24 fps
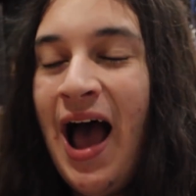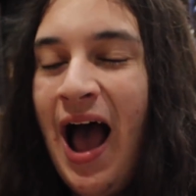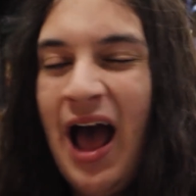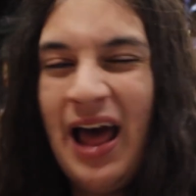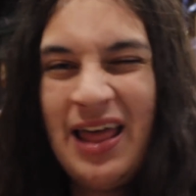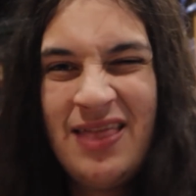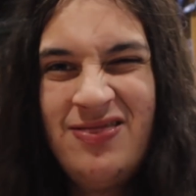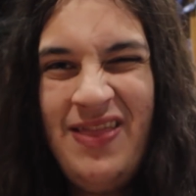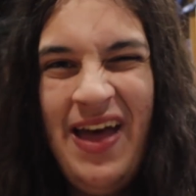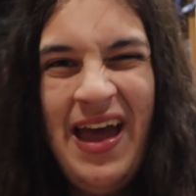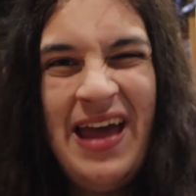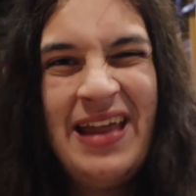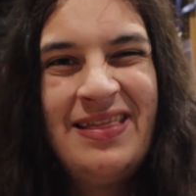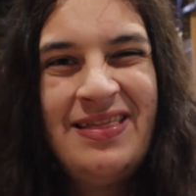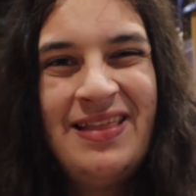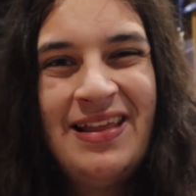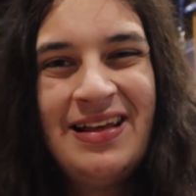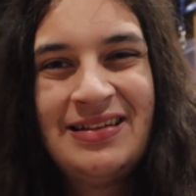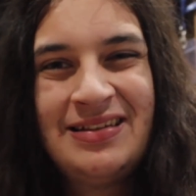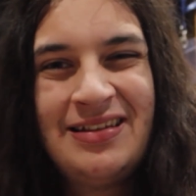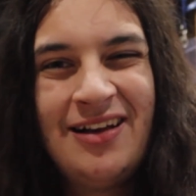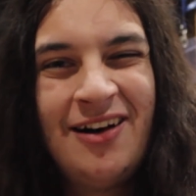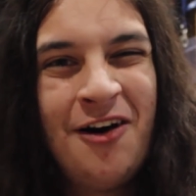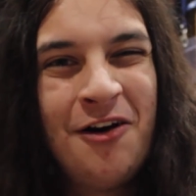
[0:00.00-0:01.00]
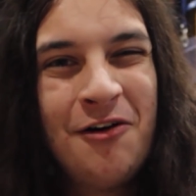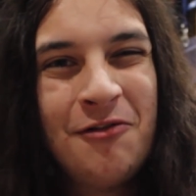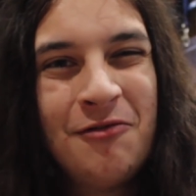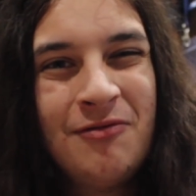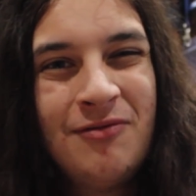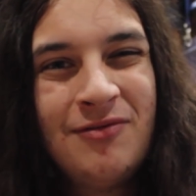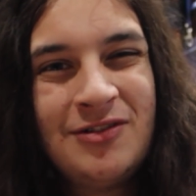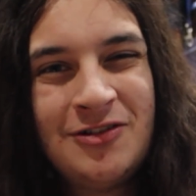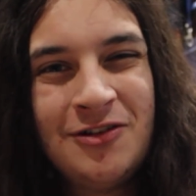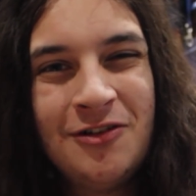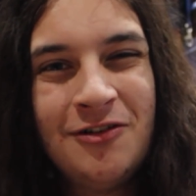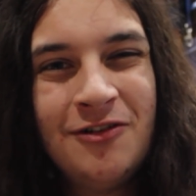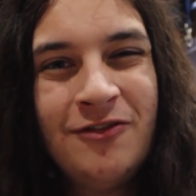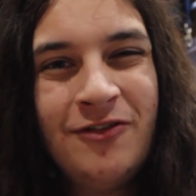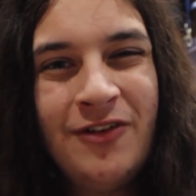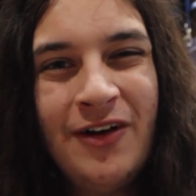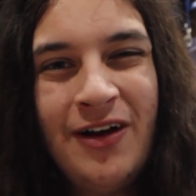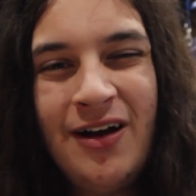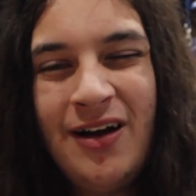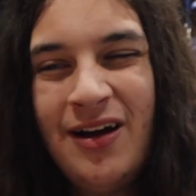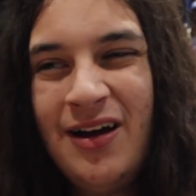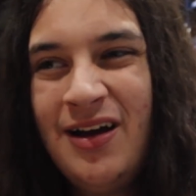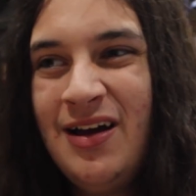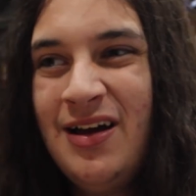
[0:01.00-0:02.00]
and then there's the whole sort
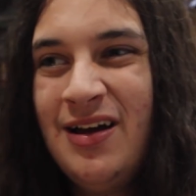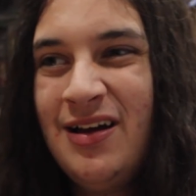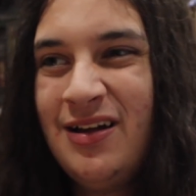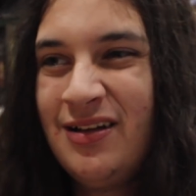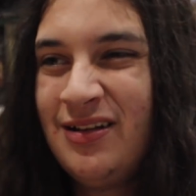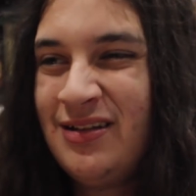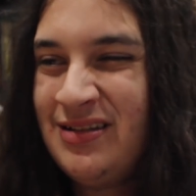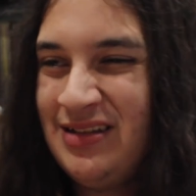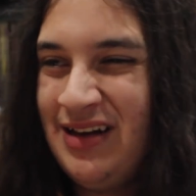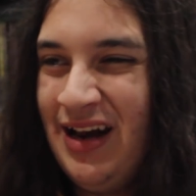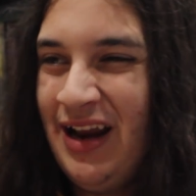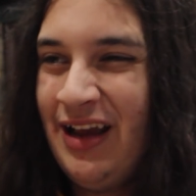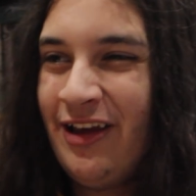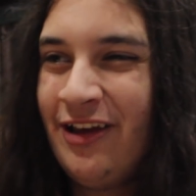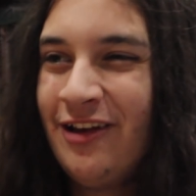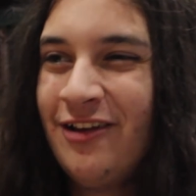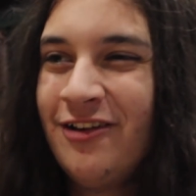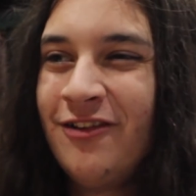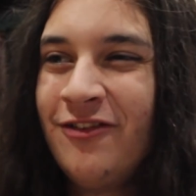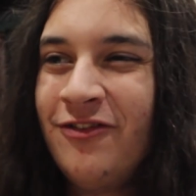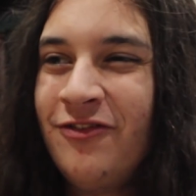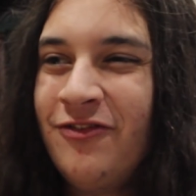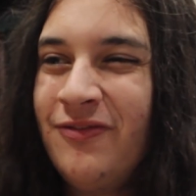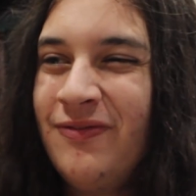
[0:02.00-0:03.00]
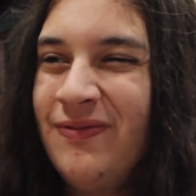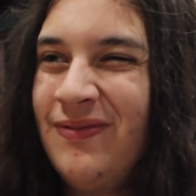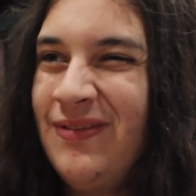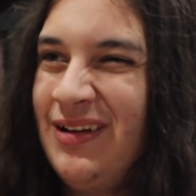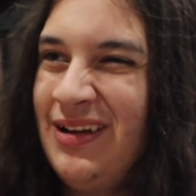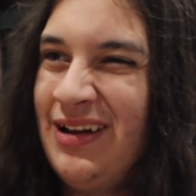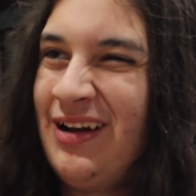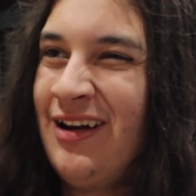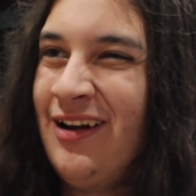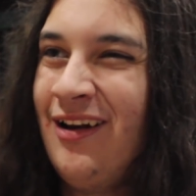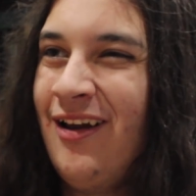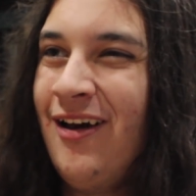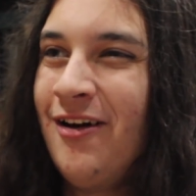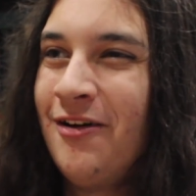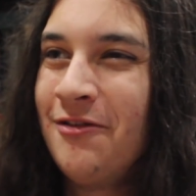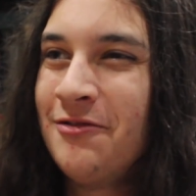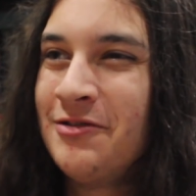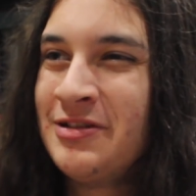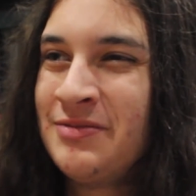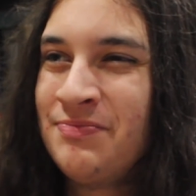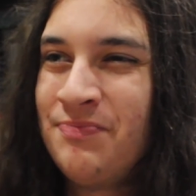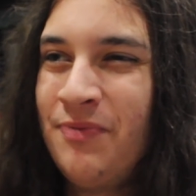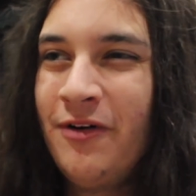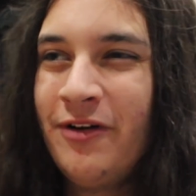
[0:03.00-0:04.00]
of slagging off
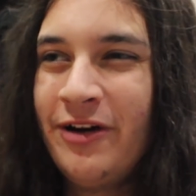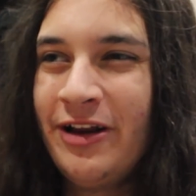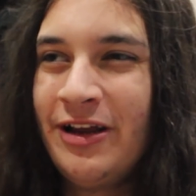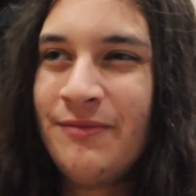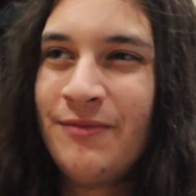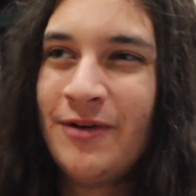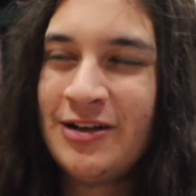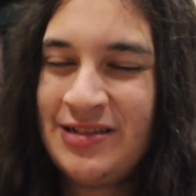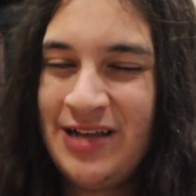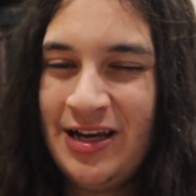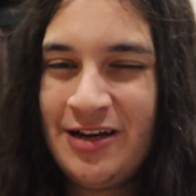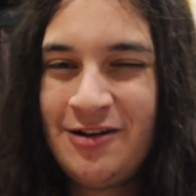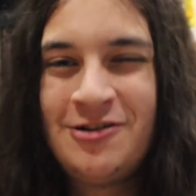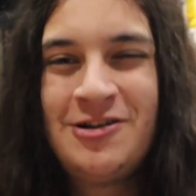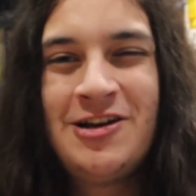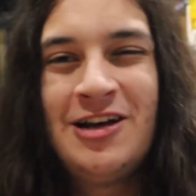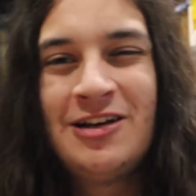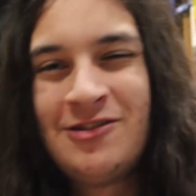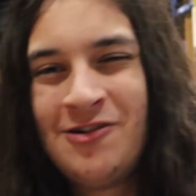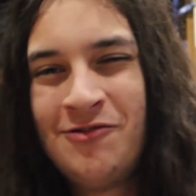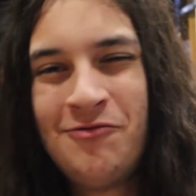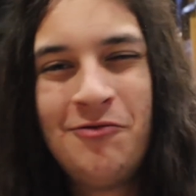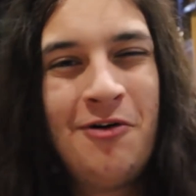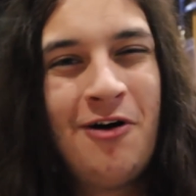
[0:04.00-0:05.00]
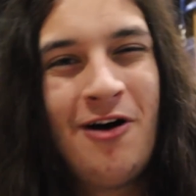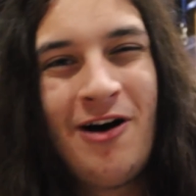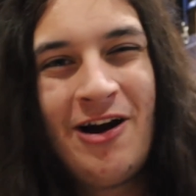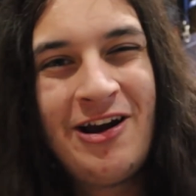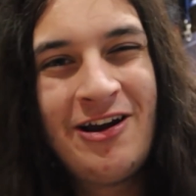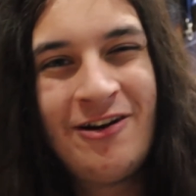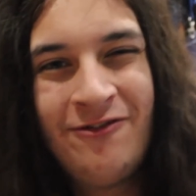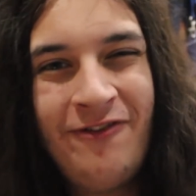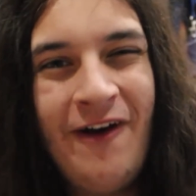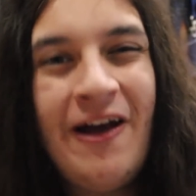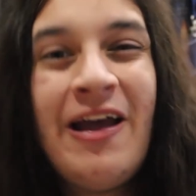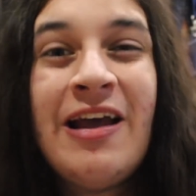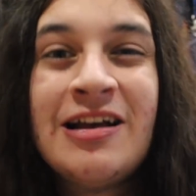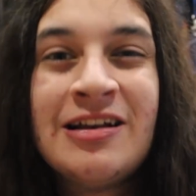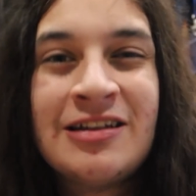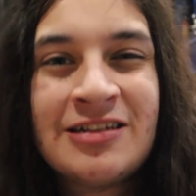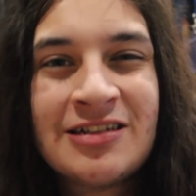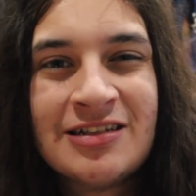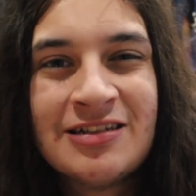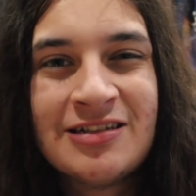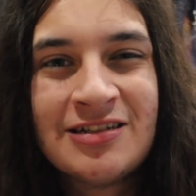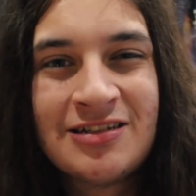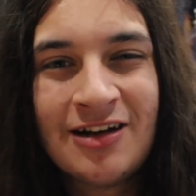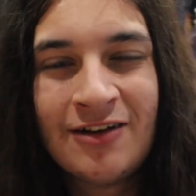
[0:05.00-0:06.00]
Clara's body by saying she has a wide
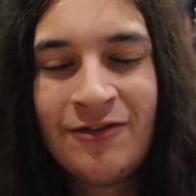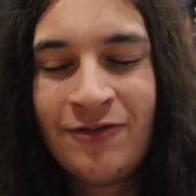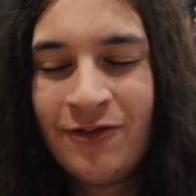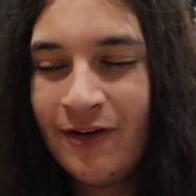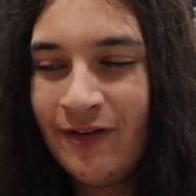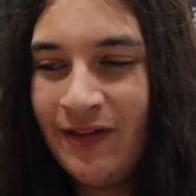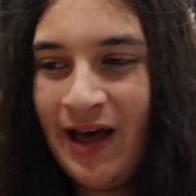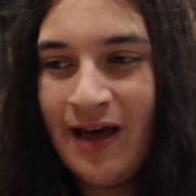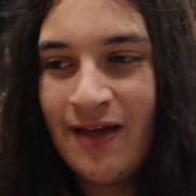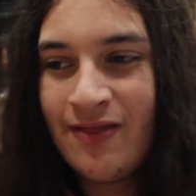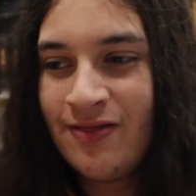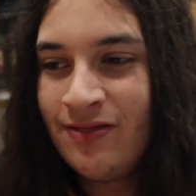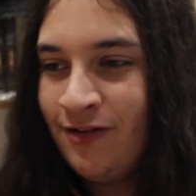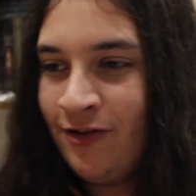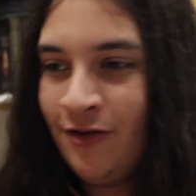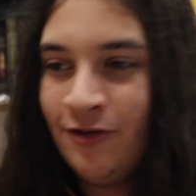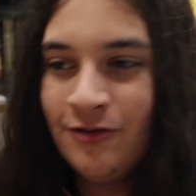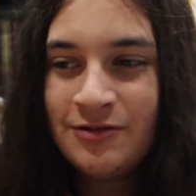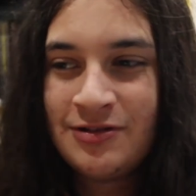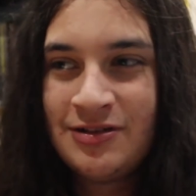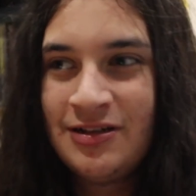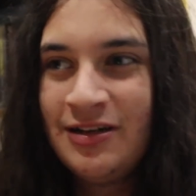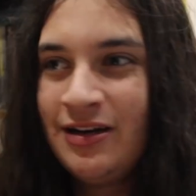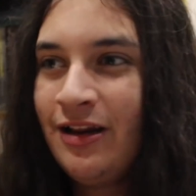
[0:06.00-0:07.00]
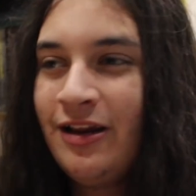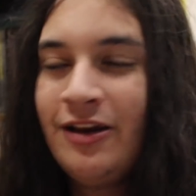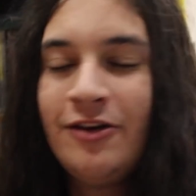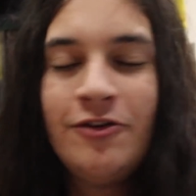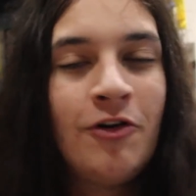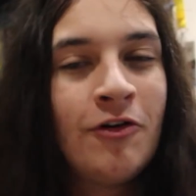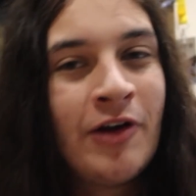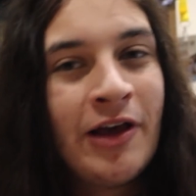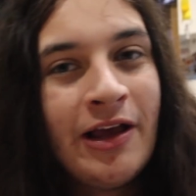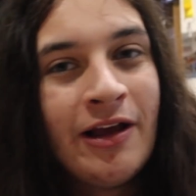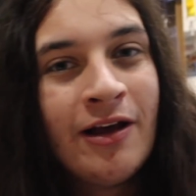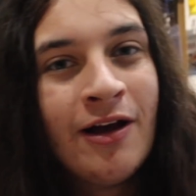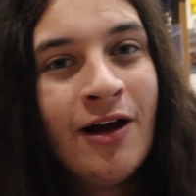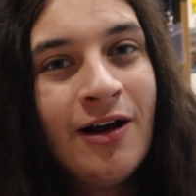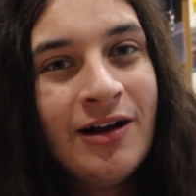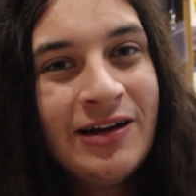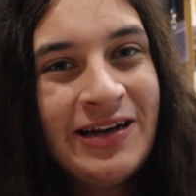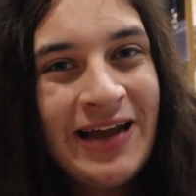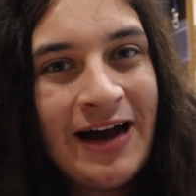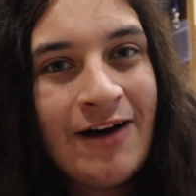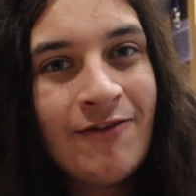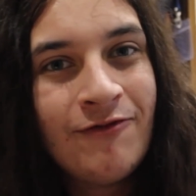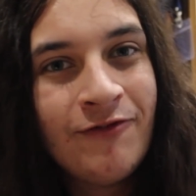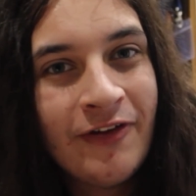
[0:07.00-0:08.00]
face and stuff like that, and constantly knocking
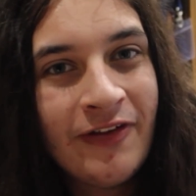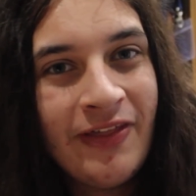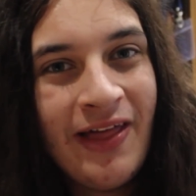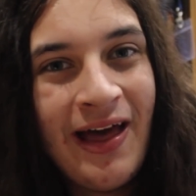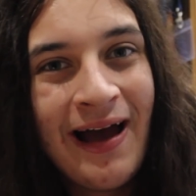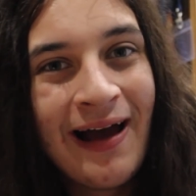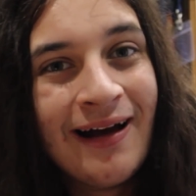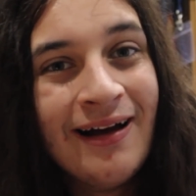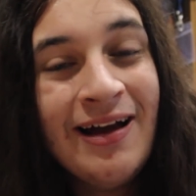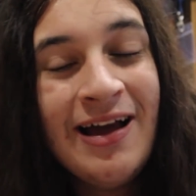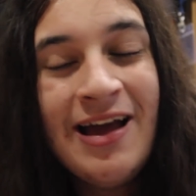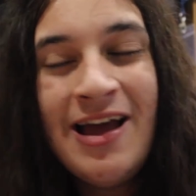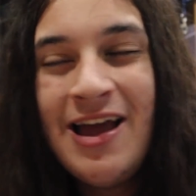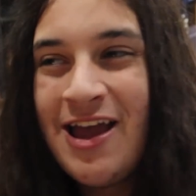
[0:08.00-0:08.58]
her down for that.